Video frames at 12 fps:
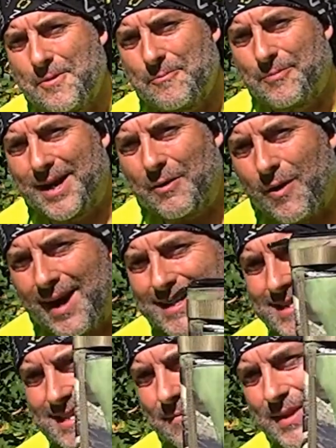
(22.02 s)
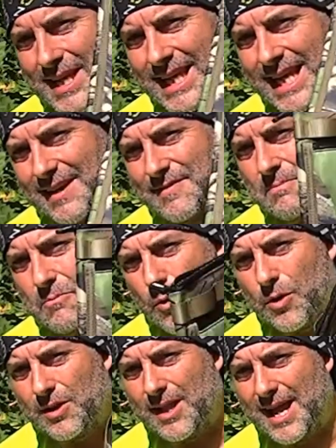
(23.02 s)
but I wanted something even
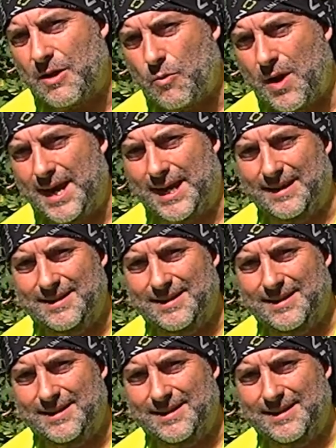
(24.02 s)
more lightweight